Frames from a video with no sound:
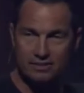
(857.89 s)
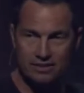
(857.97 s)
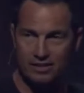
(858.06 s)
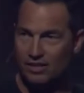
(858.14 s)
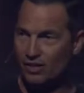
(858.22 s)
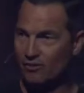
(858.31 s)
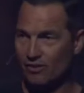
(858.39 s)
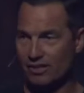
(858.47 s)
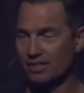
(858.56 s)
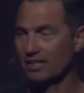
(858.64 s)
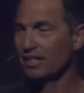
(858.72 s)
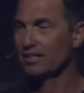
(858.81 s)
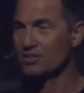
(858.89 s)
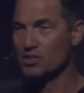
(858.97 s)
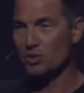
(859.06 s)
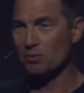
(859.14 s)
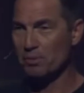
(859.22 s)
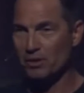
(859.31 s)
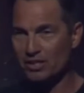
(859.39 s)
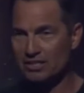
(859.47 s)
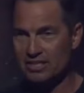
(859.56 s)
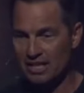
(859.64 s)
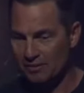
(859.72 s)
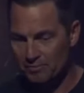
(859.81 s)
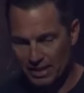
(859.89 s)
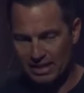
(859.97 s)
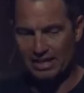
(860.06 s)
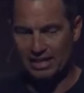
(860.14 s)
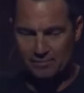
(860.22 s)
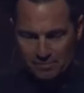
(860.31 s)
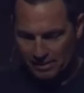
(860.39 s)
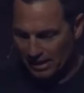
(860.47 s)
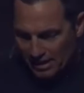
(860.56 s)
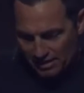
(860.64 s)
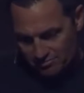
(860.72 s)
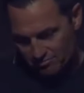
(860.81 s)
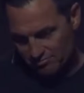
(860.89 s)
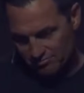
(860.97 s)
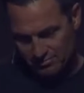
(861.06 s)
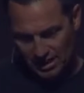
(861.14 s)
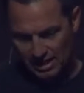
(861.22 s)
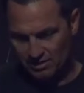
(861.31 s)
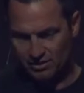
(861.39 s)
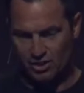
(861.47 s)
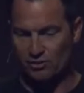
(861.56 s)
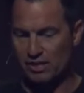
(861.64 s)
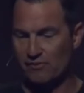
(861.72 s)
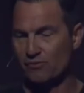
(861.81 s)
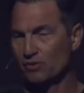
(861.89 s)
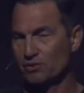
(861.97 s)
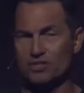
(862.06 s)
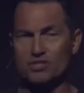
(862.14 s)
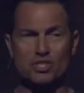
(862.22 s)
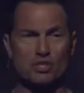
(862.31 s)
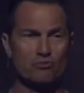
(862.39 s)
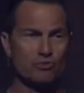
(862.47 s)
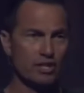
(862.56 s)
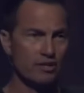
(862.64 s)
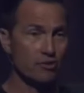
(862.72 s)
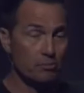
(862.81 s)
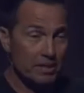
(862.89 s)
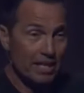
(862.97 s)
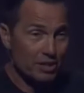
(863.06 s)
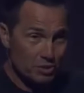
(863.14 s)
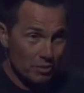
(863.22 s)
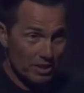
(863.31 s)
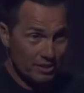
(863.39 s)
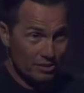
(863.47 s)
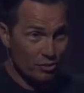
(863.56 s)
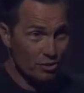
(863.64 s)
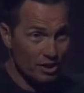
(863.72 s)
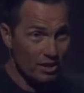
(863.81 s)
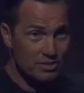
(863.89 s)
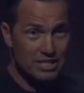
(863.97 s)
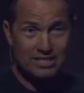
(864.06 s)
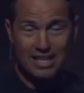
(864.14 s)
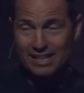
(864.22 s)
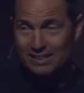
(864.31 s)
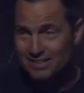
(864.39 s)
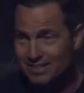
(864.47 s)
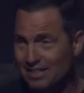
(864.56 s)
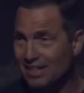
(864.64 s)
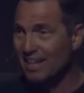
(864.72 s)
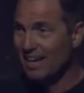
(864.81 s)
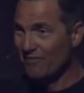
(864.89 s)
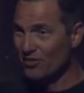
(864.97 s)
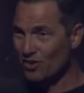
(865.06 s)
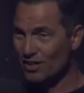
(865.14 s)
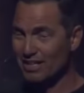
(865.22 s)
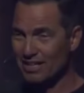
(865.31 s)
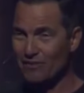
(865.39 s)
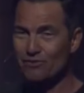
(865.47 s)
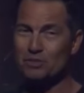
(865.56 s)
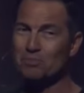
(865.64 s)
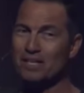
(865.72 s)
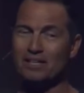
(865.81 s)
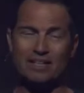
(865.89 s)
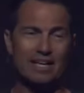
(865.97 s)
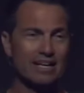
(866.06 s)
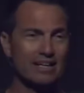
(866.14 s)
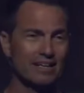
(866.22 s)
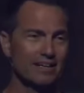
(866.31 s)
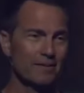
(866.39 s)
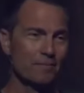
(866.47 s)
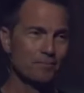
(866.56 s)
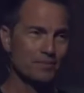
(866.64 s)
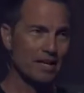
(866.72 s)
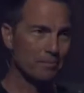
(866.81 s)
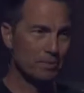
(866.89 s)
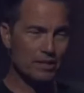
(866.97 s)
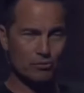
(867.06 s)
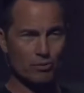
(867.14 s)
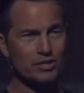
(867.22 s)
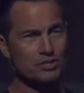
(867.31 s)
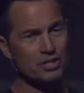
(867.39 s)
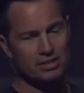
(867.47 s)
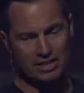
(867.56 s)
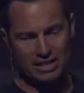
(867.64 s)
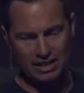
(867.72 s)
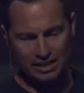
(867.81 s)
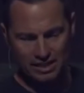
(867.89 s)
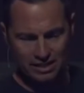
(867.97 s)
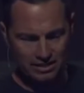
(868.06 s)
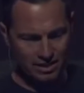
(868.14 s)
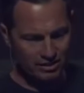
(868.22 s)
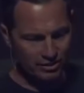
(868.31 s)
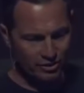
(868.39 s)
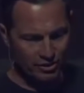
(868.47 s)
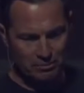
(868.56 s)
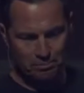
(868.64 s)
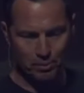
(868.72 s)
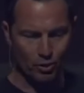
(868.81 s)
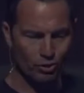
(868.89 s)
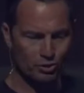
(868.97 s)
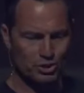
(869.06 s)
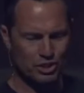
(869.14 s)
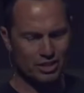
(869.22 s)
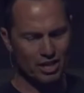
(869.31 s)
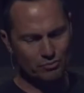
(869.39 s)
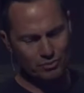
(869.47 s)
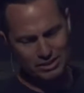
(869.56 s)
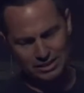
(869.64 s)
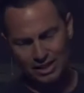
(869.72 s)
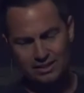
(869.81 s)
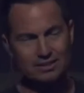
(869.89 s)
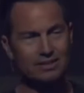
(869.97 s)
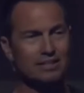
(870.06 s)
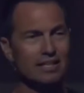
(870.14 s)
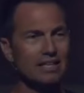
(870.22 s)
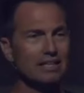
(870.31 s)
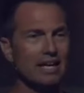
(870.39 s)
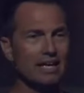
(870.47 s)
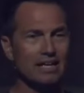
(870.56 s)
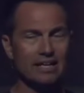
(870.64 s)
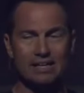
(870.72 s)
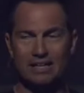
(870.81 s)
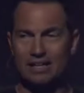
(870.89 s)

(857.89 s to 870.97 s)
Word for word: you know, in, in a short period of time. Like, I'm, I don't know if he was a cheerful giver, but that's what the Lord loves. He's like, listen, if you're going to give to me, like, not begrudgingly, not under compulsion, not reluctantly, like,